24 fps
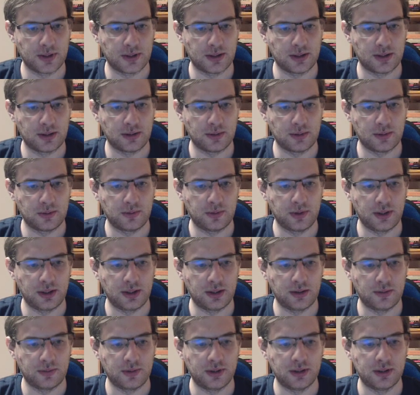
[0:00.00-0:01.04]
So we
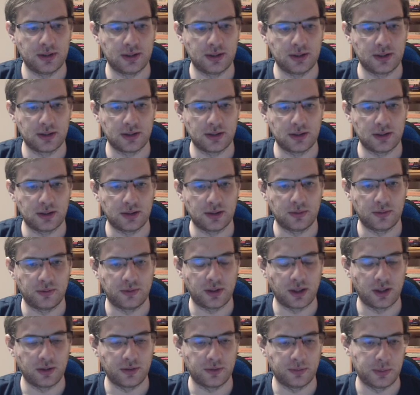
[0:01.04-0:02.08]
have this
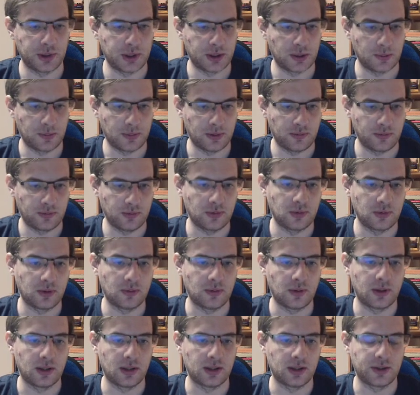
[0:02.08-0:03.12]
5 bishop f4
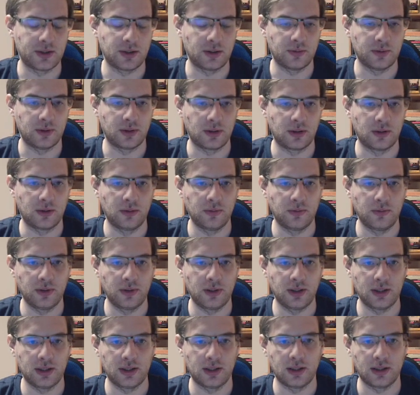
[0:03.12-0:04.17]
variation of the
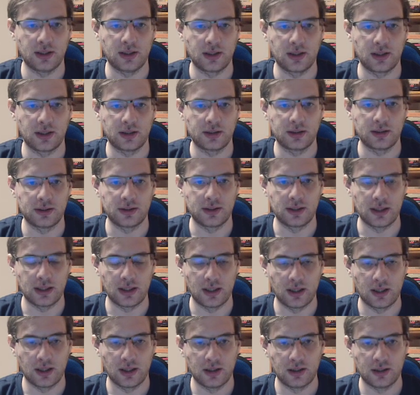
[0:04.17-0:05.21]
Grünfeld, and against
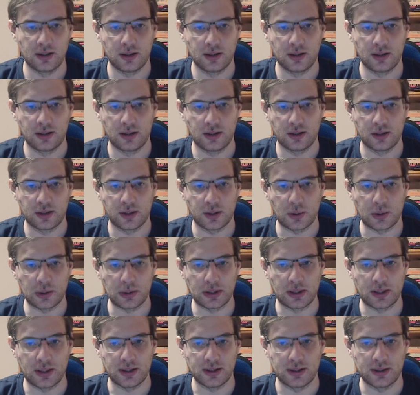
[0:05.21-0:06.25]

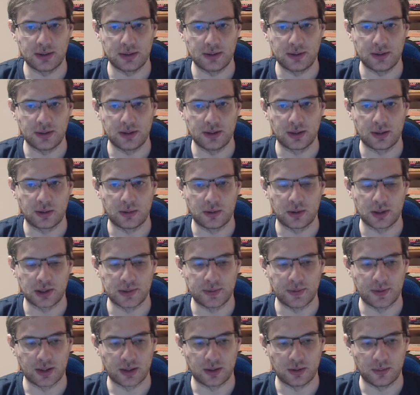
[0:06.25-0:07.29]
short castle in the course
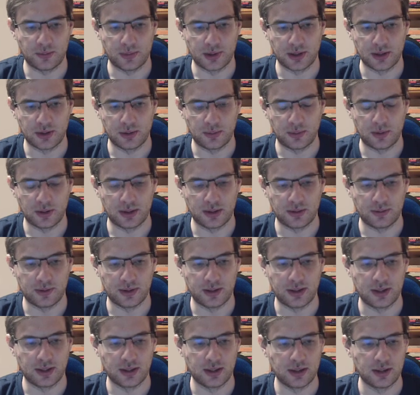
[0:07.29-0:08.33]
we recommend to play
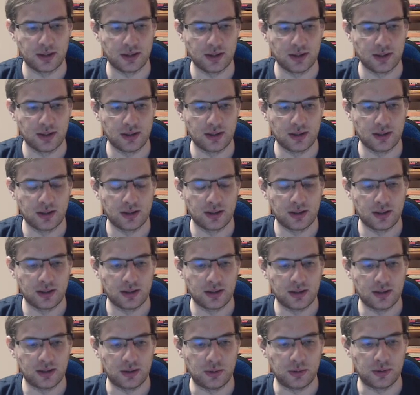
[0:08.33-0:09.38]
with
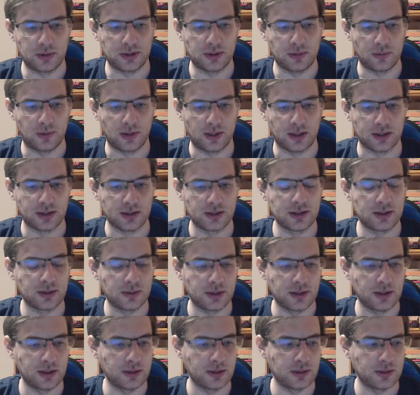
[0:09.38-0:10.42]
rook c1. So
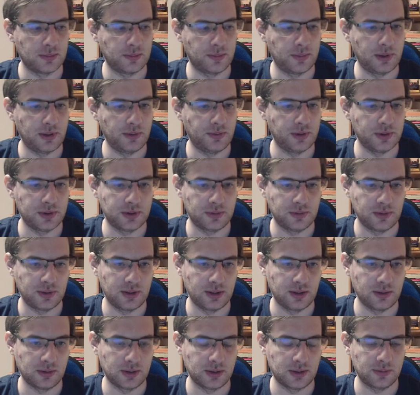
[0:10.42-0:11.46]
in the previous
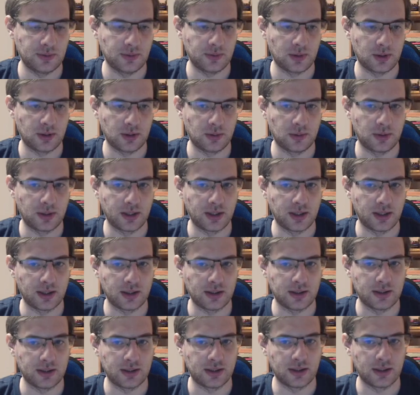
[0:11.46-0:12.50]
videos we were looking
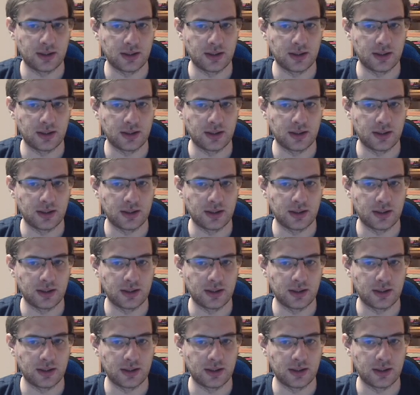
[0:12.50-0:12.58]
at